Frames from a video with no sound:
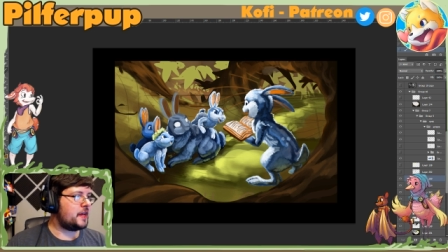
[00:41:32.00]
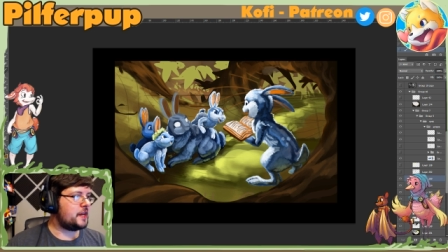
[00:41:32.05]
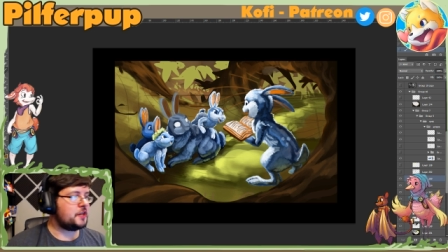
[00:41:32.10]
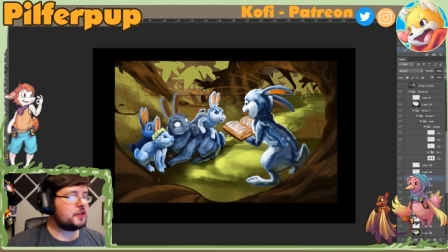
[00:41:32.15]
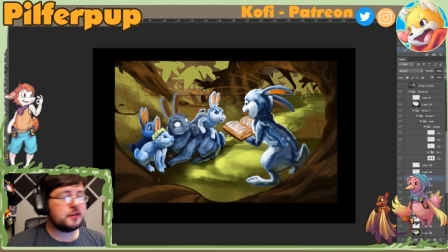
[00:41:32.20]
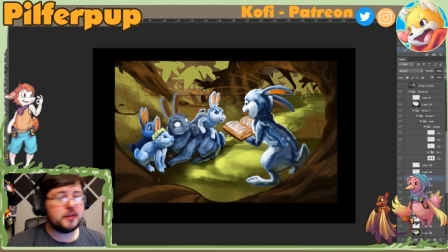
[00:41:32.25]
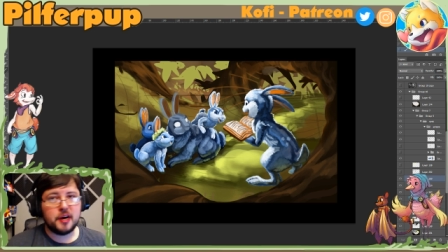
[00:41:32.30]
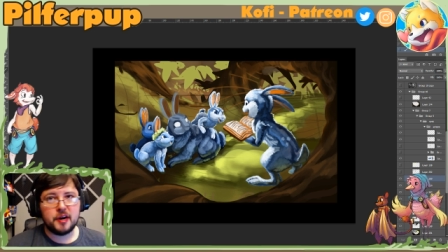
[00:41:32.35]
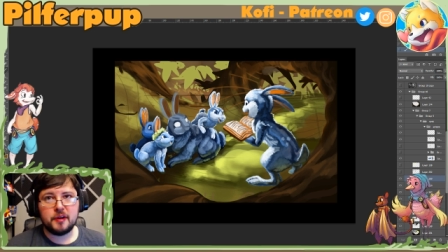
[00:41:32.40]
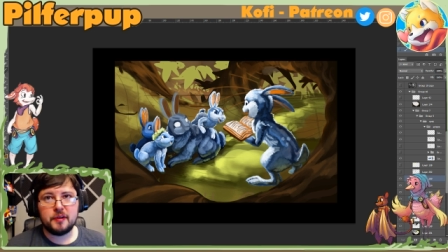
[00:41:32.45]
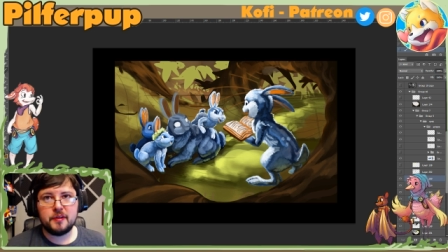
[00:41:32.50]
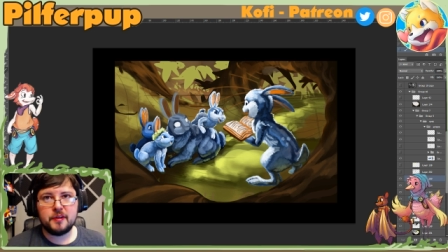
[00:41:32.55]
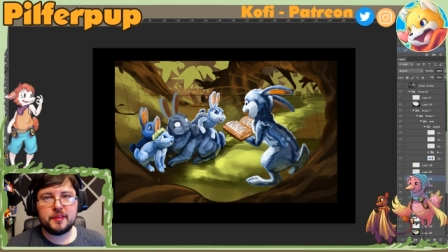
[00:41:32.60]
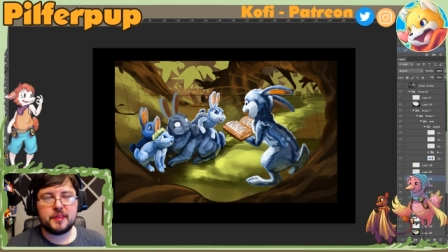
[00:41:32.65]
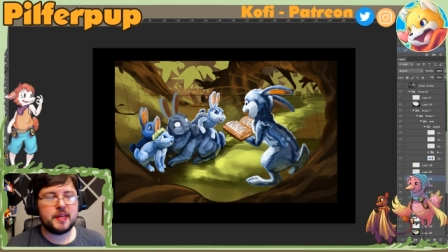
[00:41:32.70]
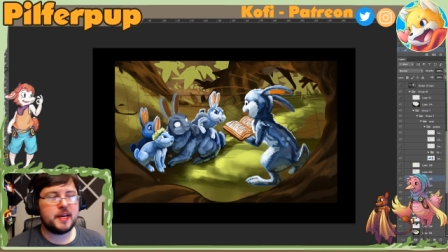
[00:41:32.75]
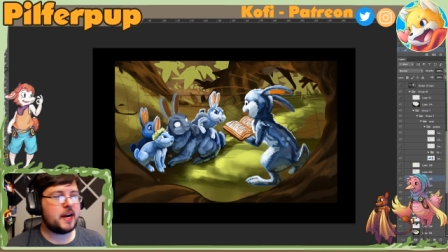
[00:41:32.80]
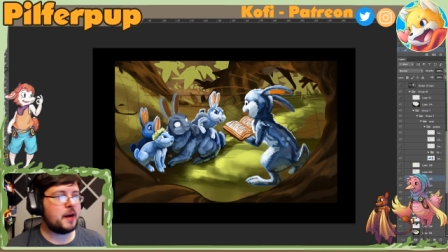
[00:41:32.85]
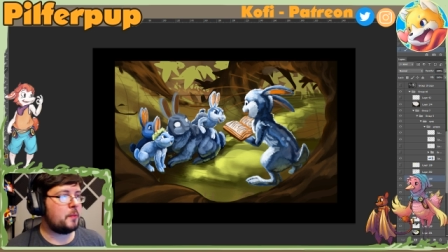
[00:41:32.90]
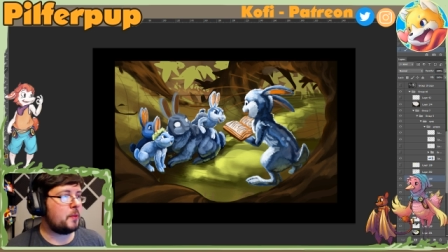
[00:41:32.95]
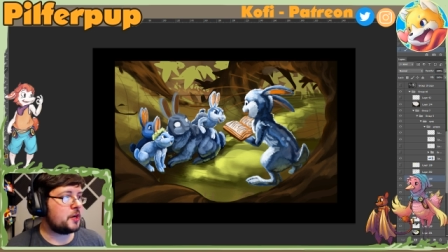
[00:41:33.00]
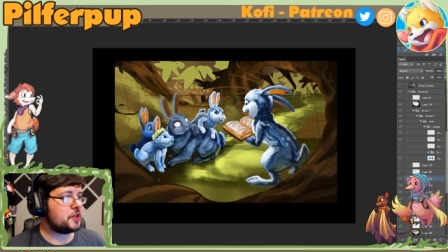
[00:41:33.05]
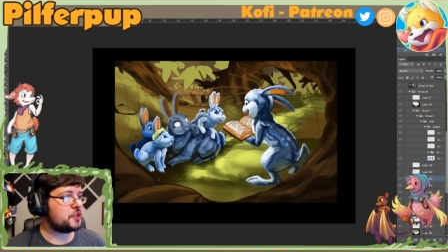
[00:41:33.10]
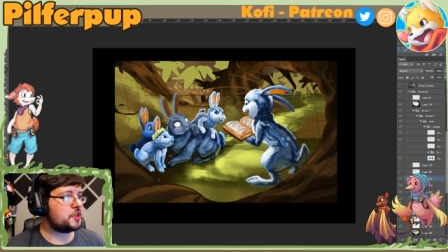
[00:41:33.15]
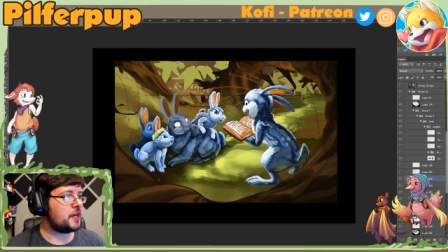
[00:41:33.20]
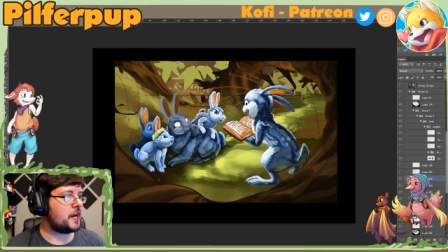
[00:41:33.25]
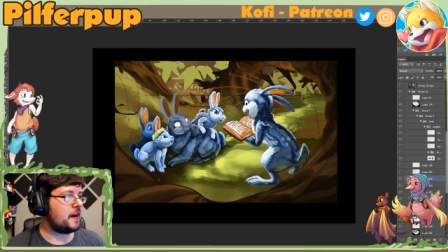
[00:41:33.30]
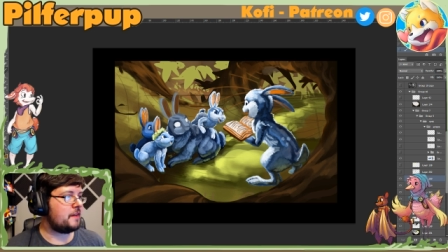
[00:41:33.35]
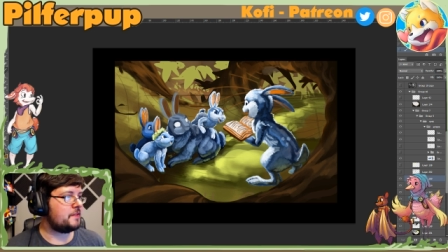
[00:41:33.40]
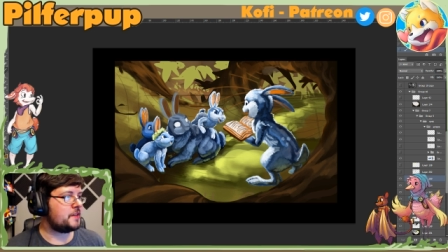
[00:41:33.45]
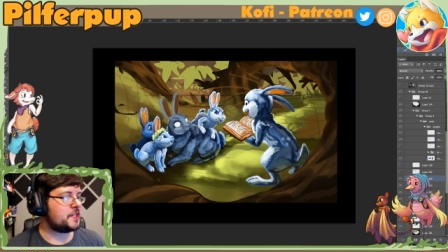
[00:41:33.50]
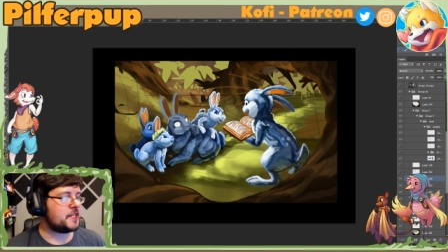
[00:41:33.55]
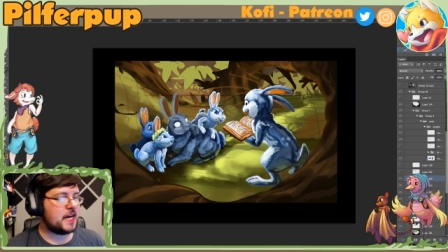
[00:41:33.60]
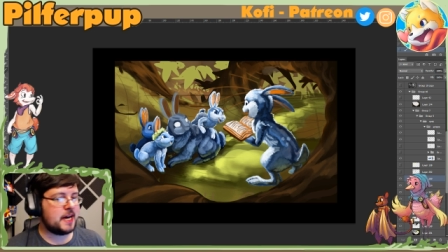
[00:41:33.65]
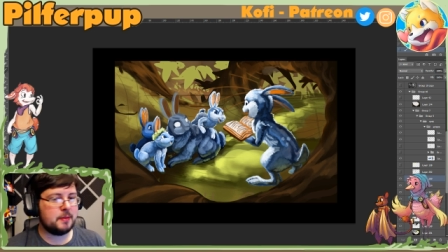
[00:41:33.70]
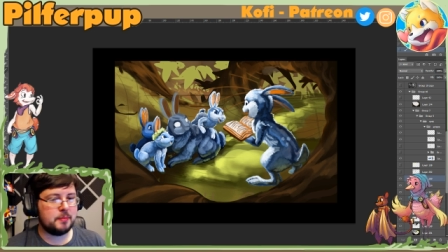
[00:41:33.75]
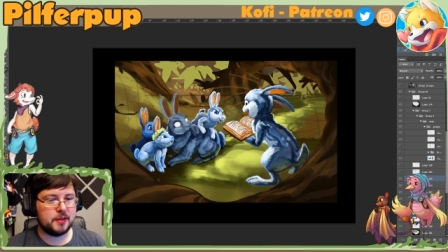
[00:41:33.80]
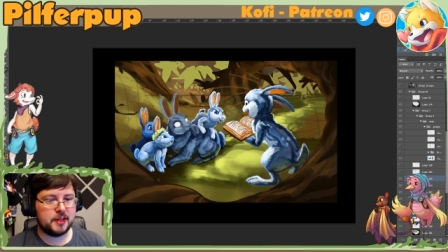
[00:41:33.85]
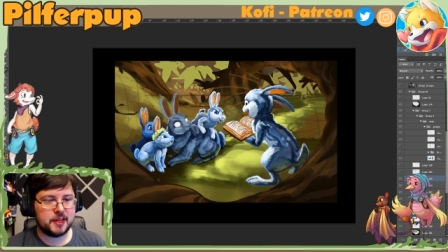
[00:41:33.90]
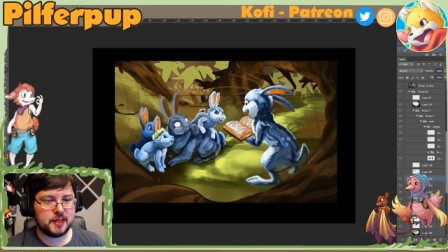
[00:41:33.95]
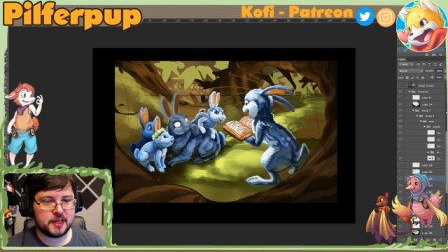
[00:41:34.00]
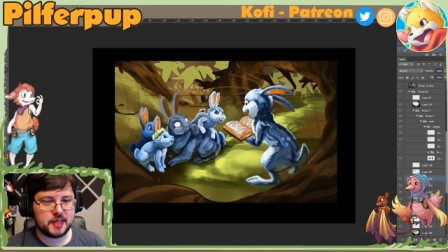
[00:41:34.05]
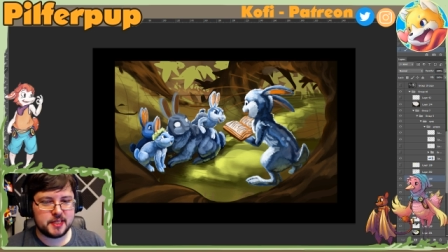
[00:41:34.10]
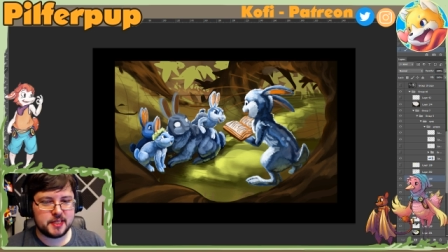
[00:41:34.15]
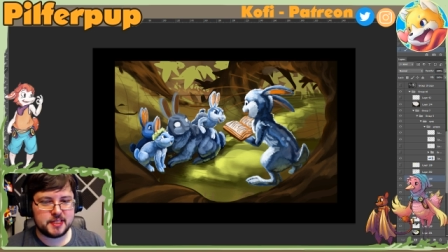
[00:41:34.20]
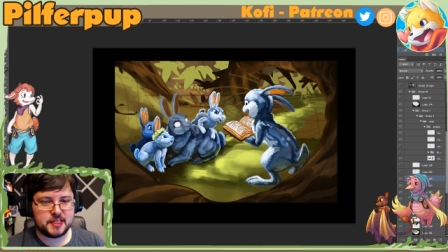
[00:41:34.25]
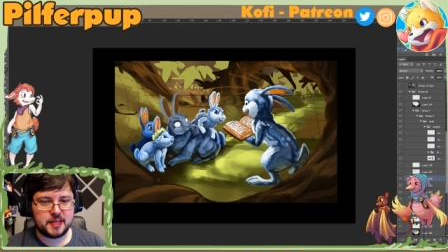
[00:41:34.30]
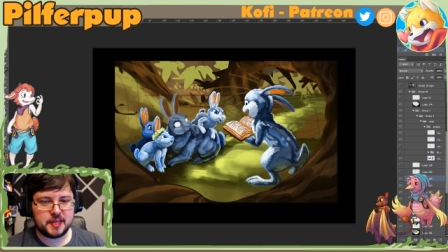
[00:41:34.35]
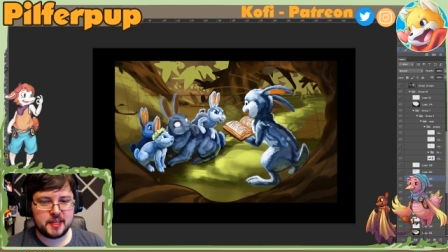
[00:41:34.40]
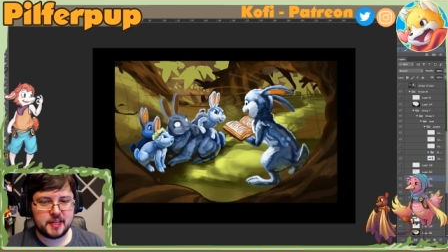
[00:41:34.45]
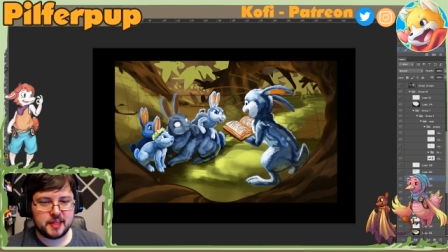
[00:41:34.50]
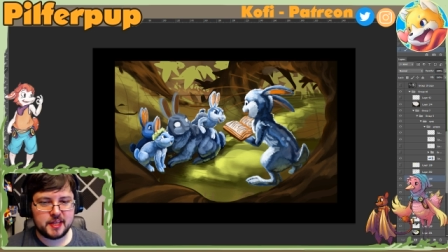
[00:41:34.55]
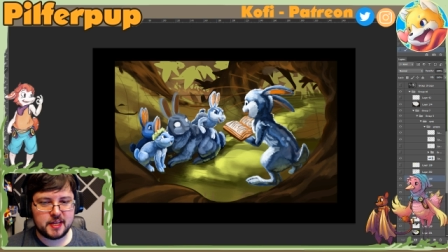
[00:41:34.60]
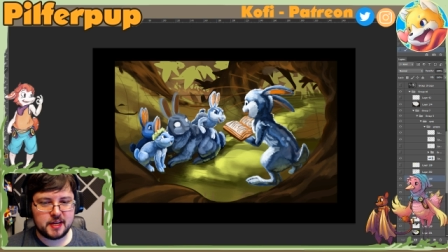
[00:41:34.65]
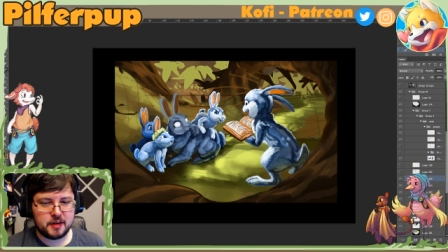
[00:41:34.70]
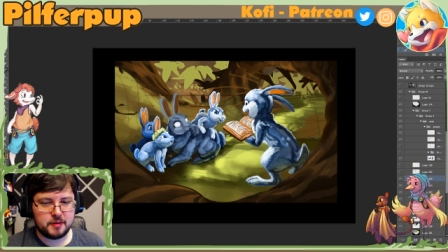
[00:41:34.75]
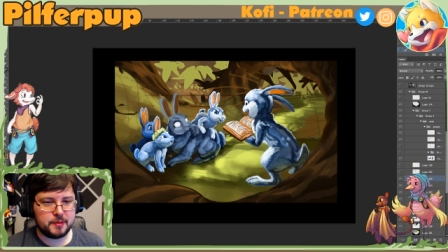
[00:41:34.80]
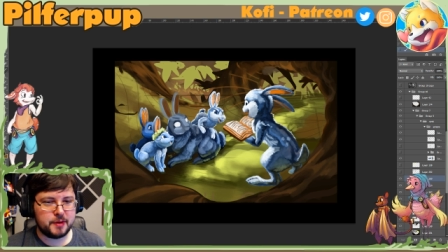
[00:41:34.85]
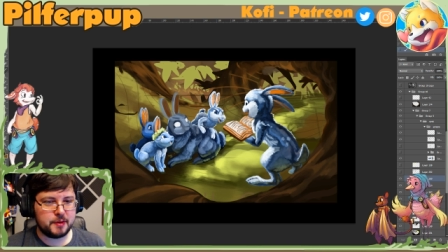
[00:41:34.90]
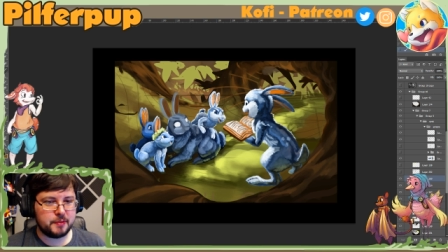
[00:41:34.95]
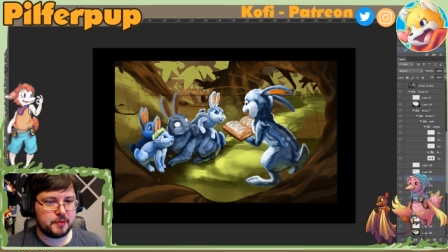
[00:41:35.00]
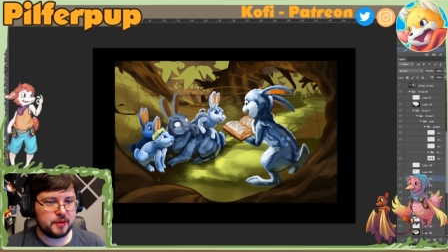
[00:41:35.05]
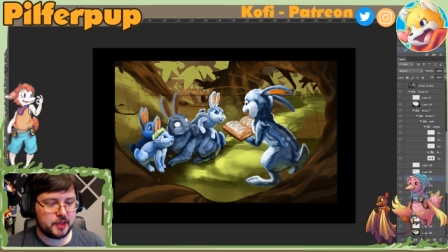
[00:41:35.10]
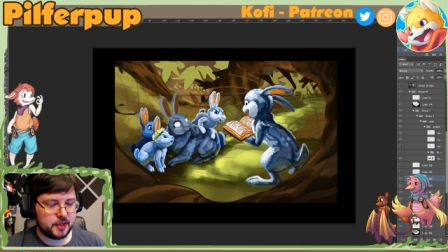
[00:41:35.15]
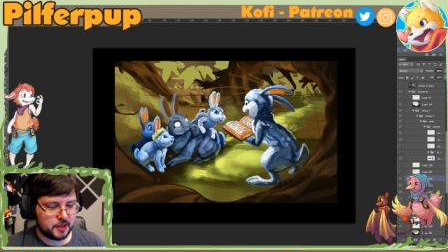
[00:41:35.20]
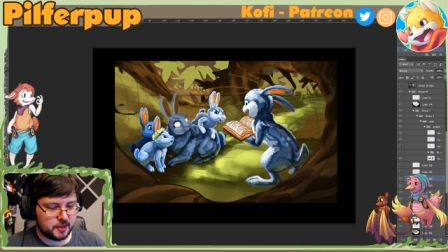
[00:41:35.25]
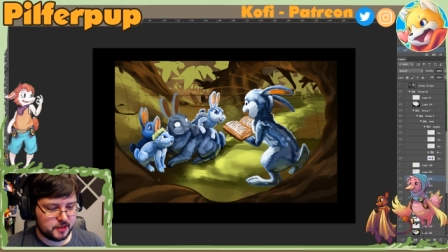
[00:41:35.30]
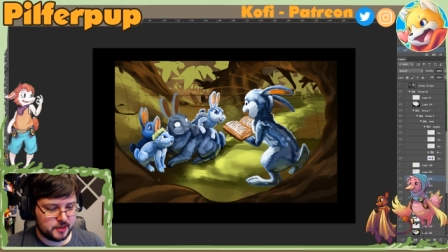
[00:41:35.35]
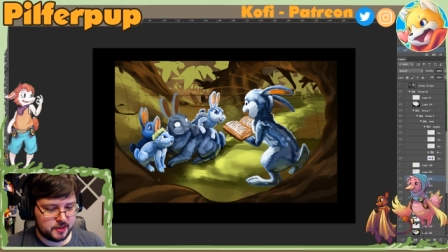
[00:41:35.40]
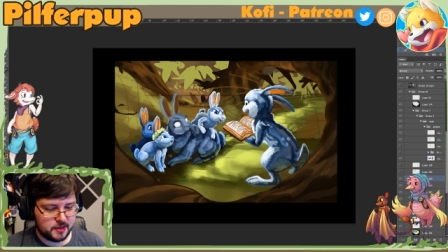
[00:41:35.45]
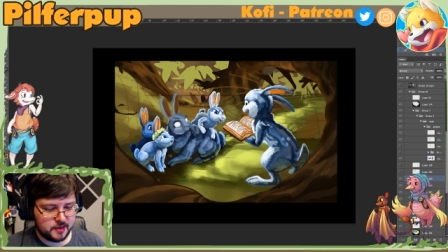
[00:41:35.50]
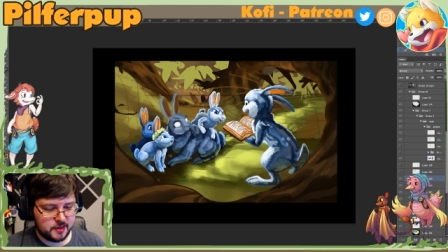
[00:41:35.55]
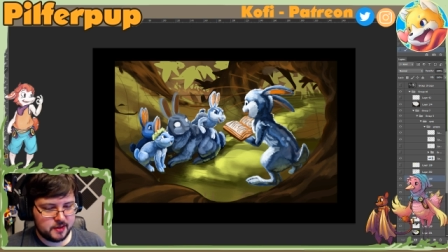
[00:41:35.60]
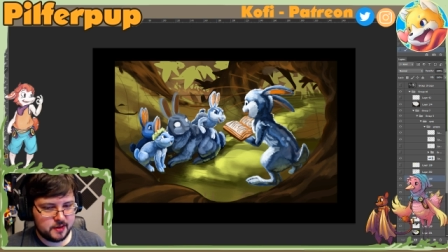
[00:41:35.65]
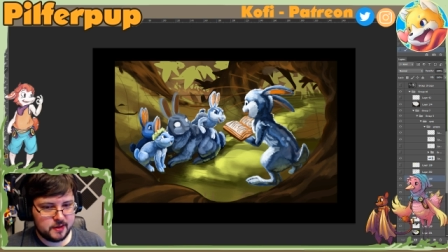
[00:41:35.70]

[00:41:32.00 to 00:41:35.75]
you know, then I want you to have a tablet, because I think that would be really good